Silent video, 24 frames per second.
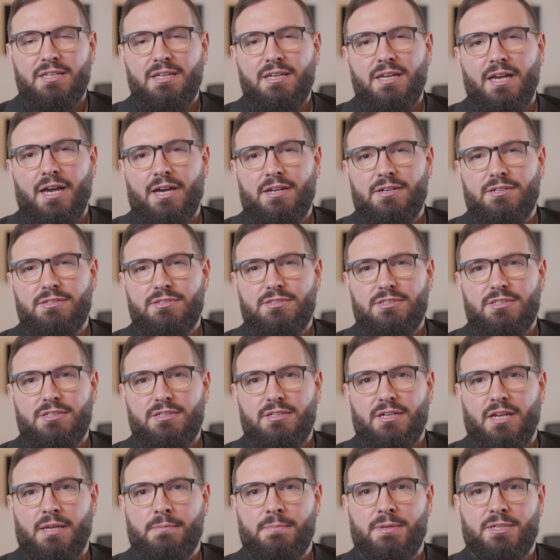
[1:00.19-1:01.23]
how does
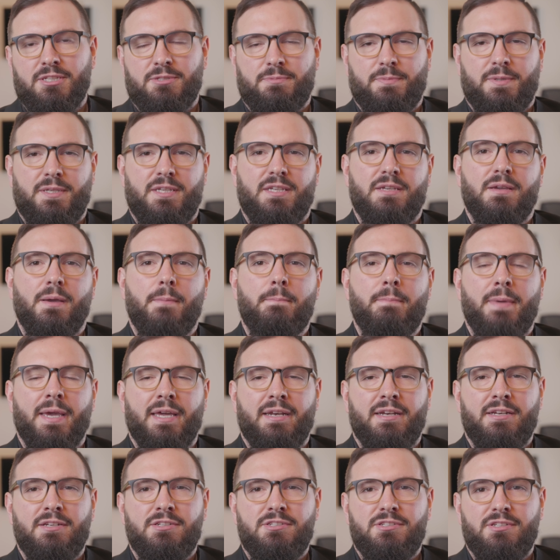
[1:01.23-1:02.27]
your MSP
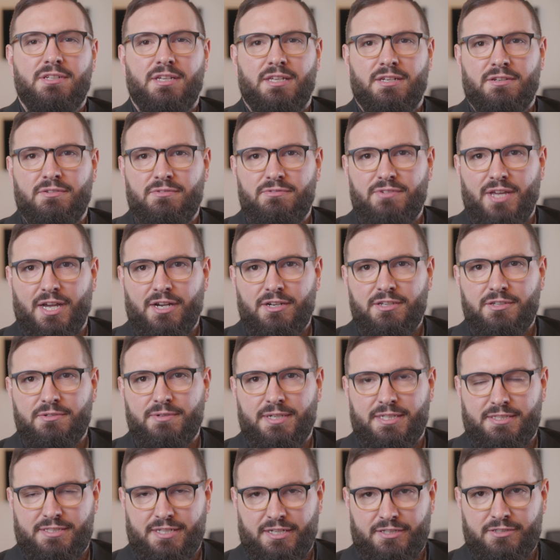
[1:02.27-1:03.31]
manage and
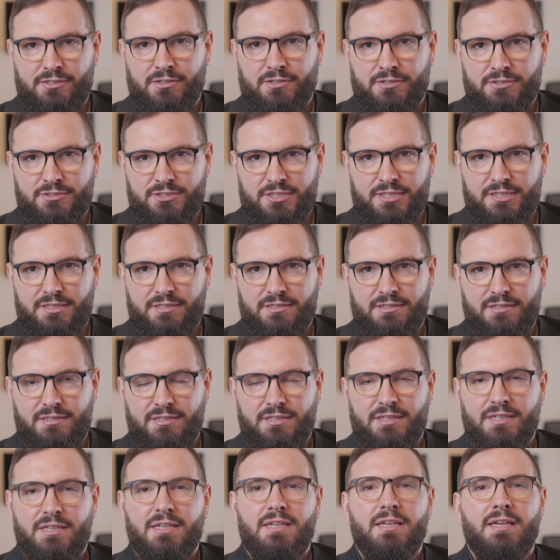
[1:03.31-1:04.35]
evaluate technology?
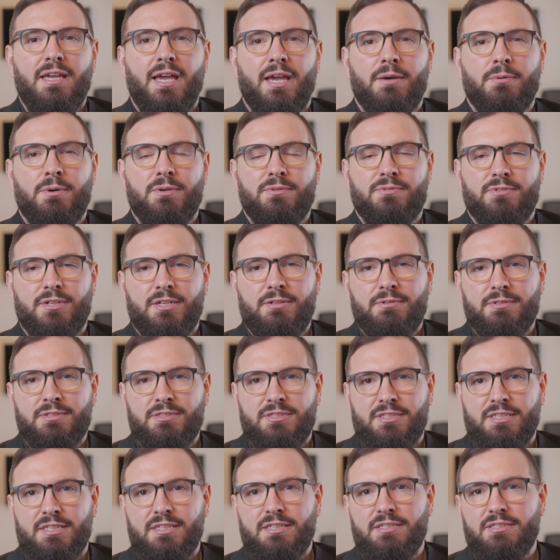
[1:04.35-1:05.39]
At what
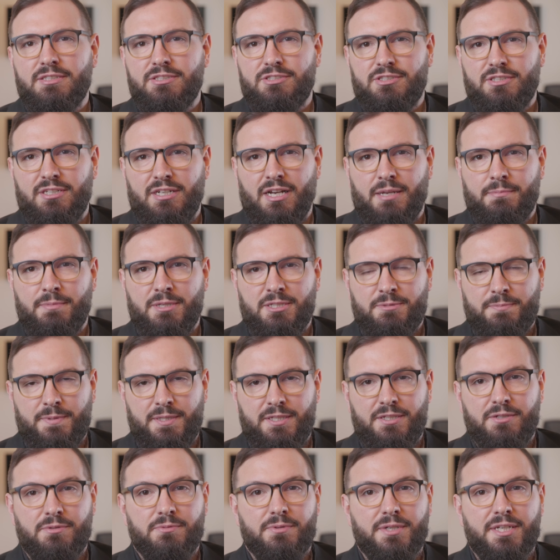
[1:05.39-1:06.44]
frequency does your
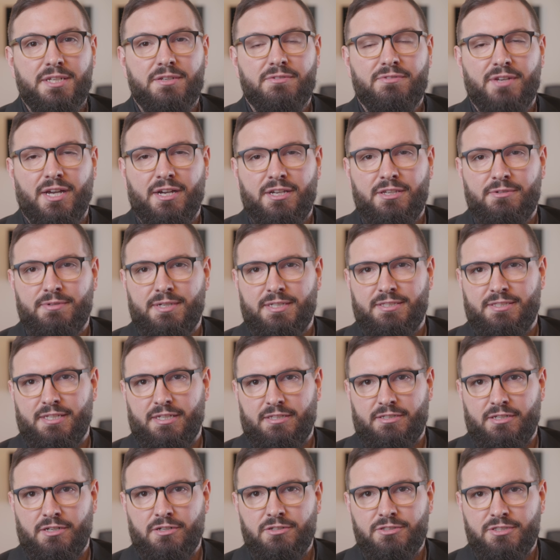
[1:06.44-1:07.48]
MSP reevaluate
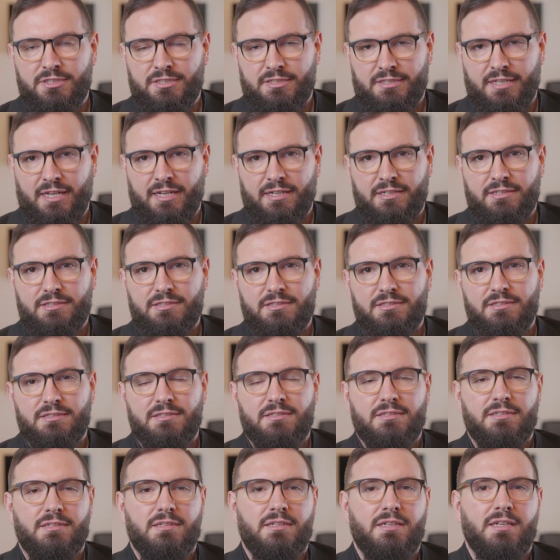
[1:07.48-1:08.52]
technology stacks?
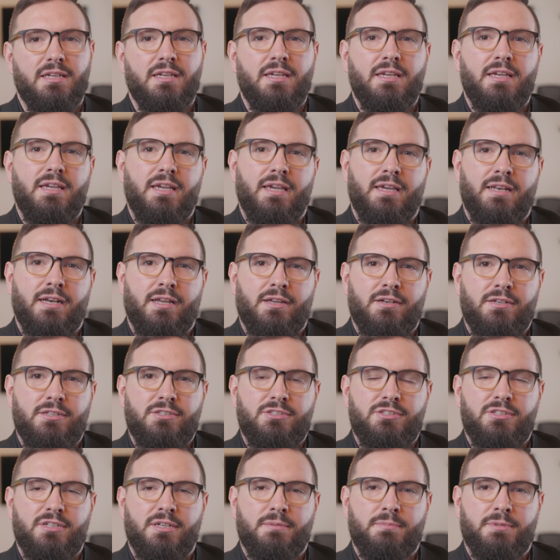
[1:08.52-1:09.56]
And how
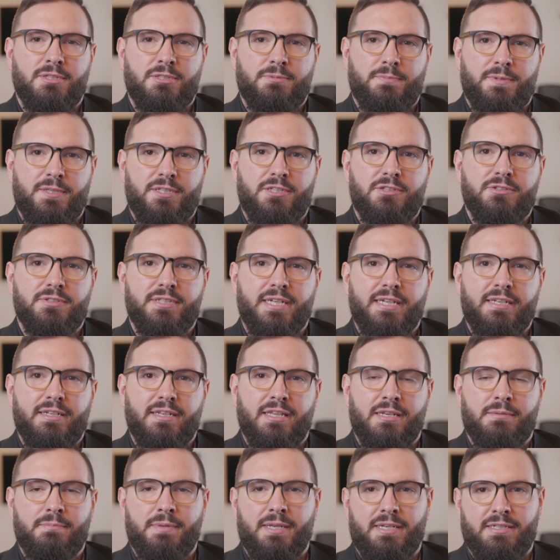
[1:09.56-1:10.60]
does your MSP create
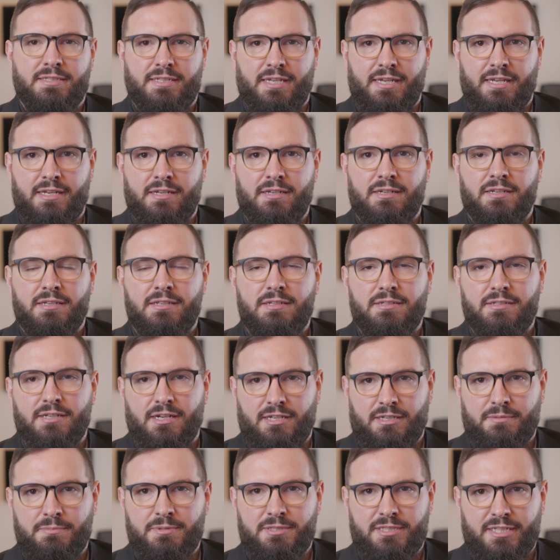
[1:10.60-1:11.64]
and maintain
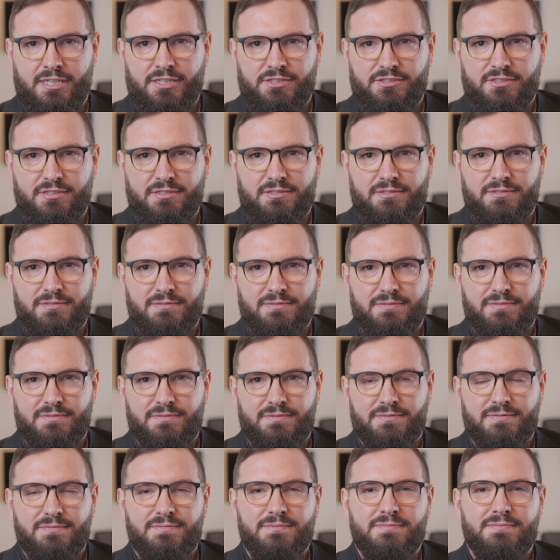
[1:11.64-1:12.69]
documentation?
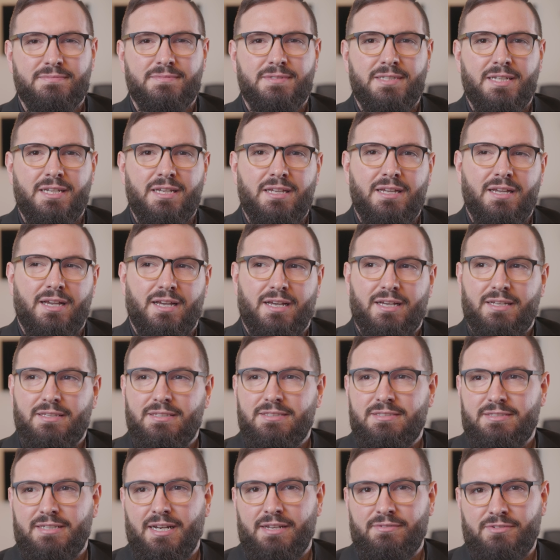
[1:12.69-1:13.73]

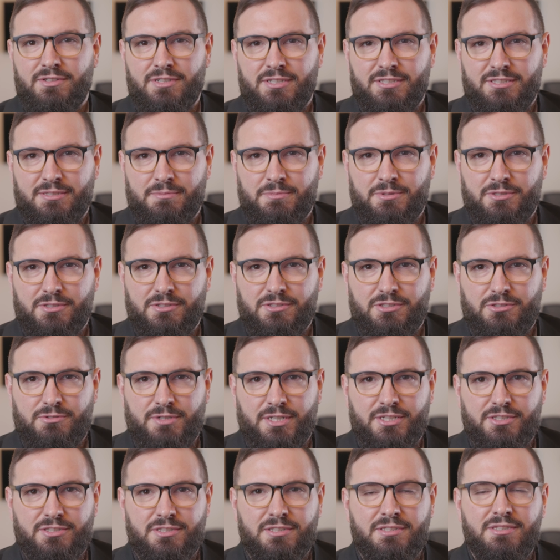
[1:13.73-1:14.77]
Let's dive into some of those
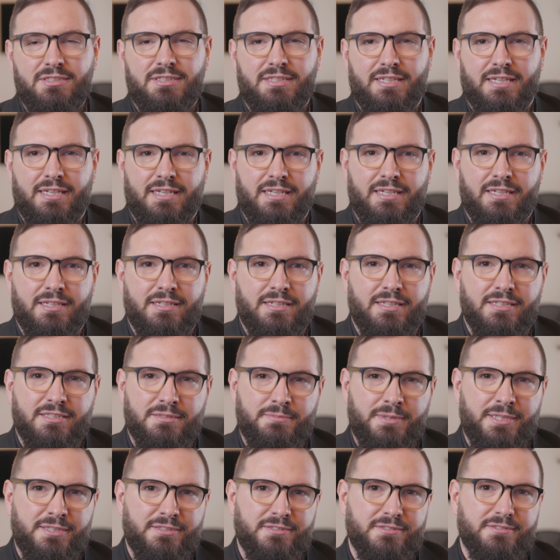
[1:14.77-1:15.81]
questions and get
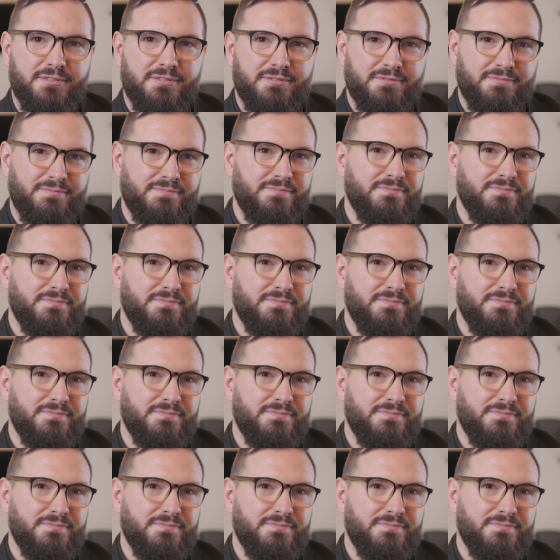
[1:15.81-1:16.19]
some answers.